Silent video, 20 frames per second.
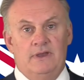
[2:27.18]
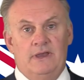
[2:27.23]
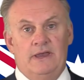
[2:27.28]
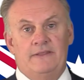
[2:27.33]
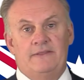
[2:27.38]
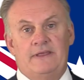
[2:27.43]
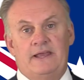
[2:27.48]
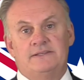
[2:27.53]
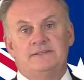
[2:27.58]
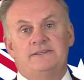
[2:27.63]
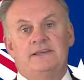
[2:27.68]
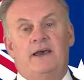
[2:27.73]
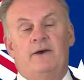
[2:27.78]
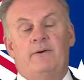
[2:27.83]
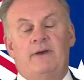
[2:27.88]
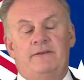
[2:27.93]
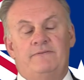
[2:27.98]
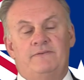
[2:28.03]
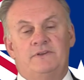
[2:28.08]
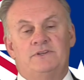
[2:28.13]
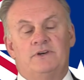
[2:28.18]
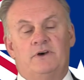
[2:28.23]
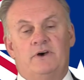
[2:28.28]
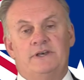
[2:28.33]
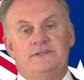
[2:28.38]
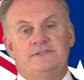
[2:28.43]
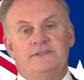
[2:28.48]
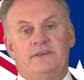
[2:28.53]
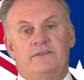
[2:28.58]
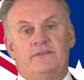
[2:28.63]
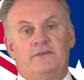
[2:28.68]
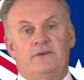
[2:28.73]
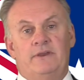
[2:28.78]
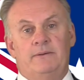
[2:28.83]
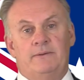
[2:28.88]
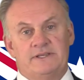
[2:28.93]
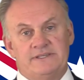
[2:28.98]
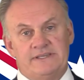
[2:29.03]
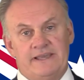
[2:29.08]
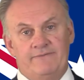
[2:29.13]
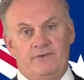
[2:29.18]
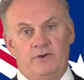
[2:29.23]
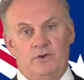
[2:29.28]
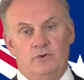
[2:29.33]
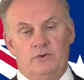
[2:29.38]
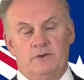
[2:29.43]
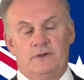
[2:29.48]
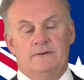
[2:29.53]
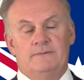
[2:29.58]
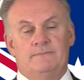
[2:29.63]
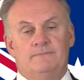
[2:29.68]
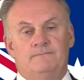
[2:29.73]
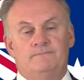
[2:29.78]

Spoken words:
And that's our advertising theme. Let's have a look.